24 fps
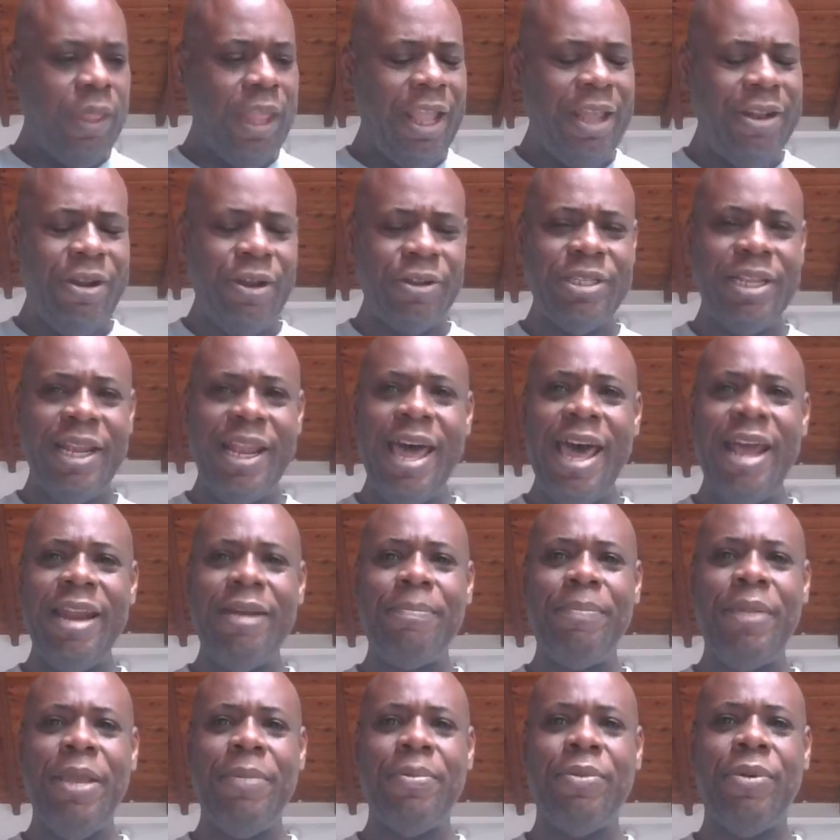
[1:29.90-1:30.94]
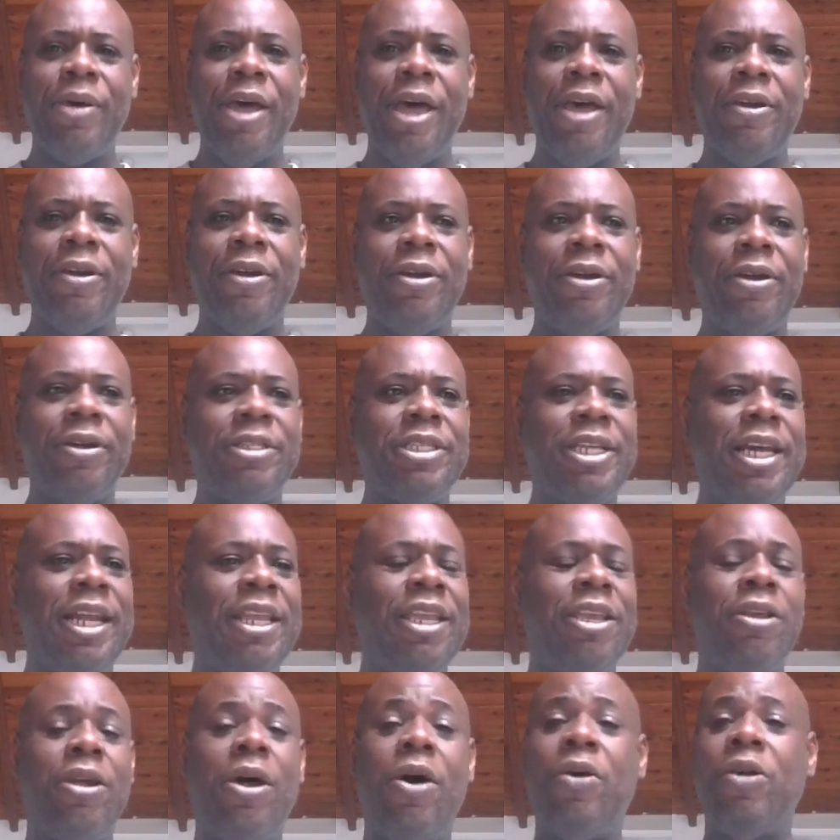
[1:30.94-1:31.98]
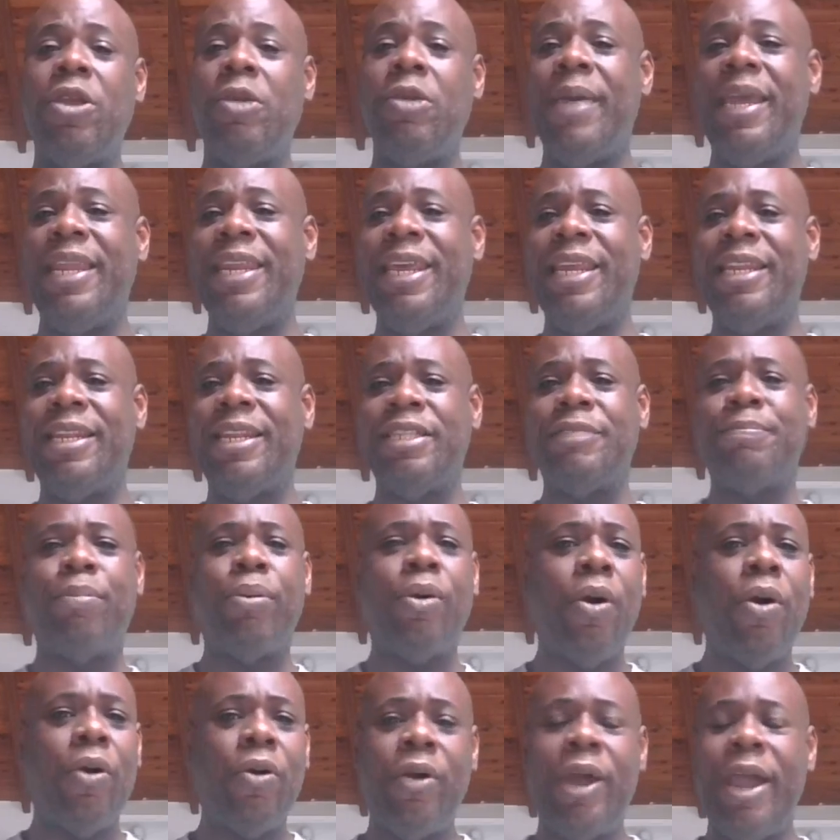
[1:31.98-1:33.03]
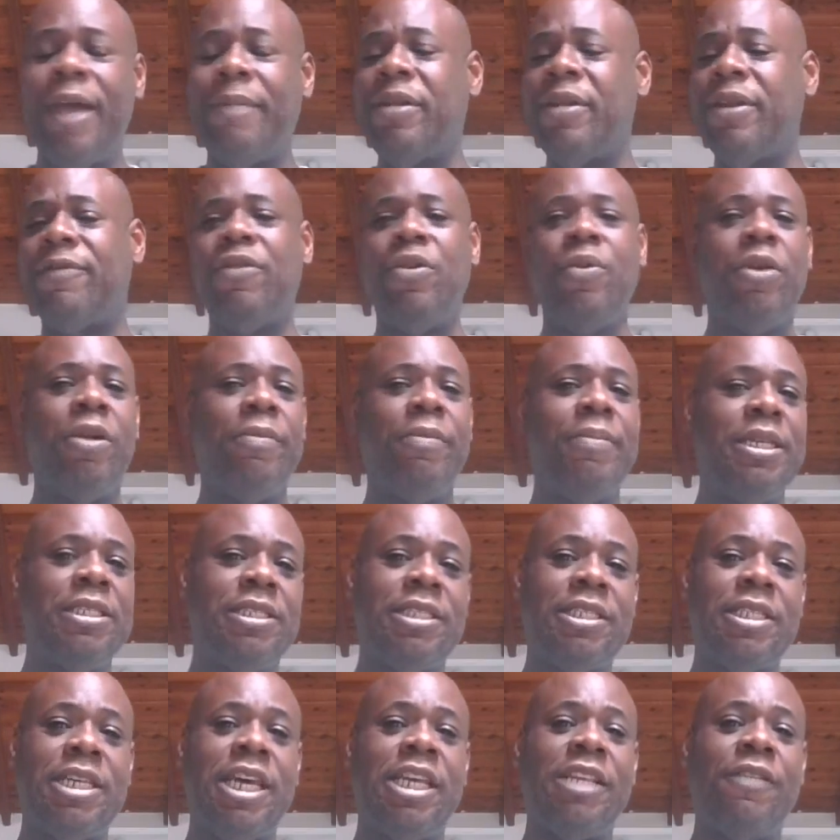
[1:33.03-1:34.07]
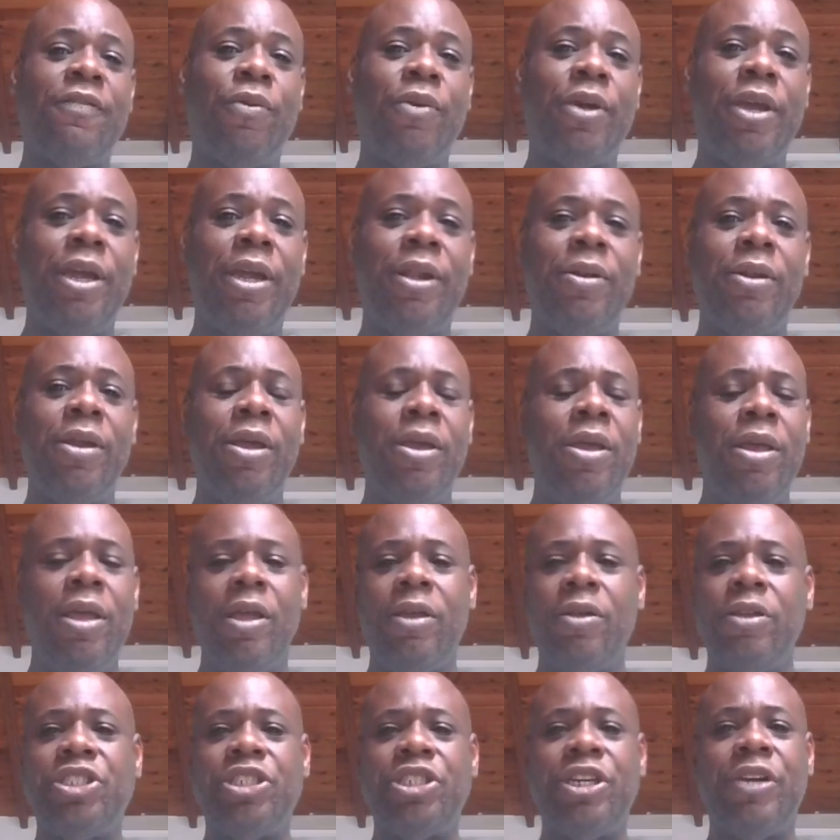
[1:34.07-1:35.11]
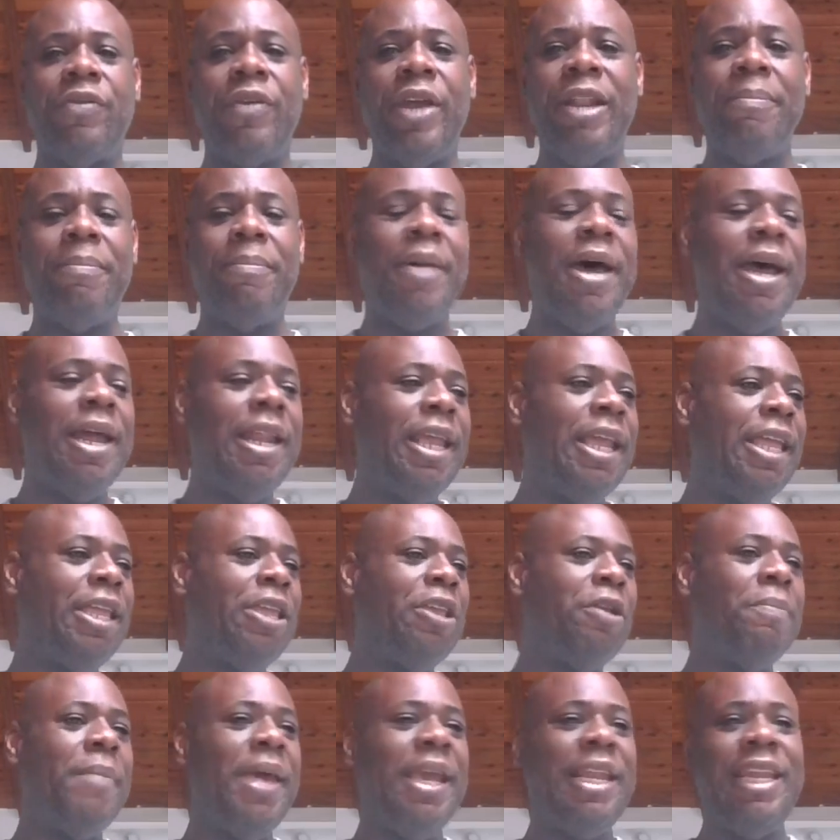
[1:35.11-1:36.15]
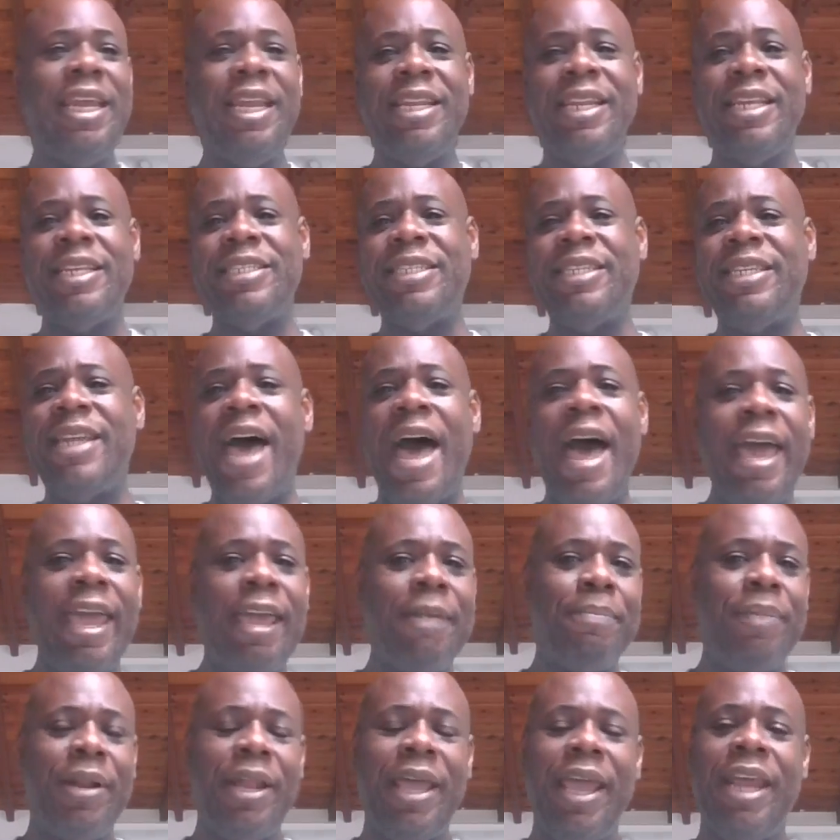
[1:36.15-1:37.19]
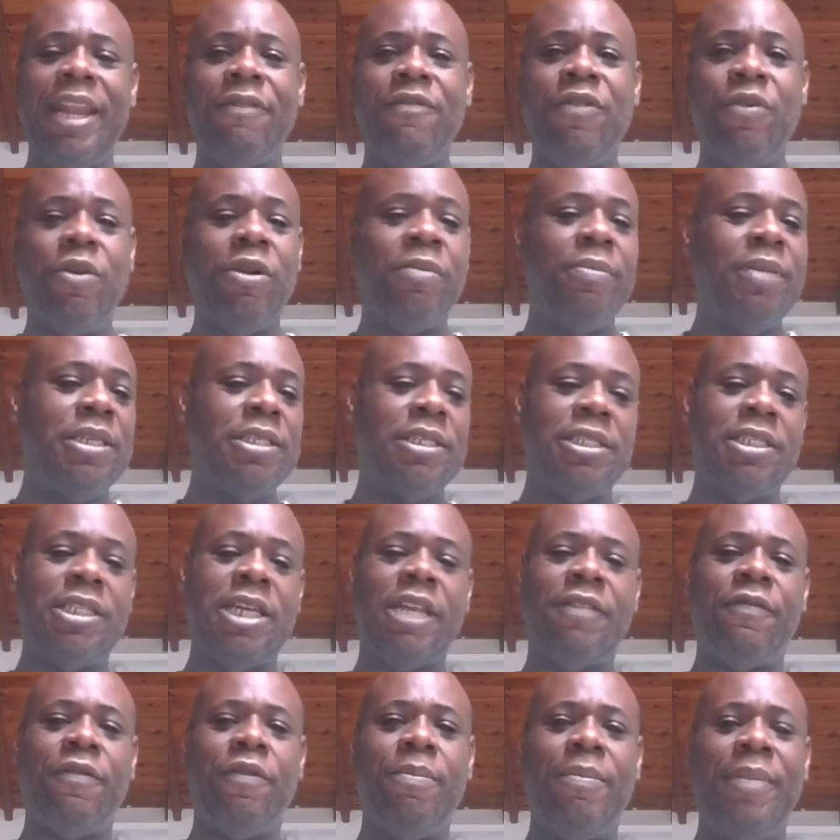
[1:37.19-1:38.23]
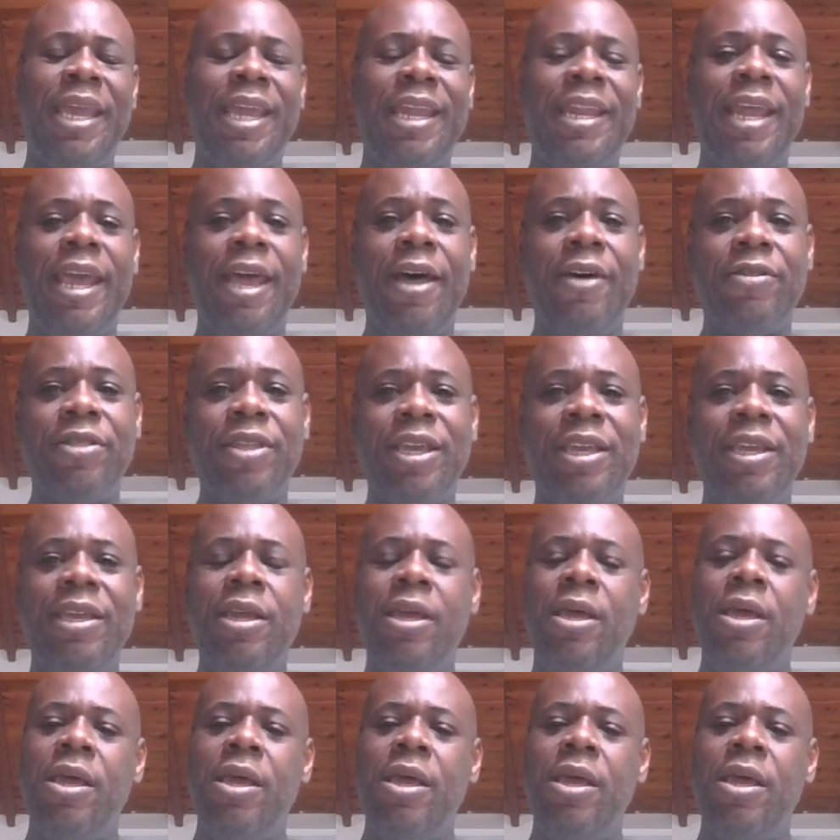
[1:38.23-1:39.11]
there's a lot of people out here telling you, oh, you may need this program if you want to be successful and generate money. You may need this diet plan if you want to be successful in being healthy.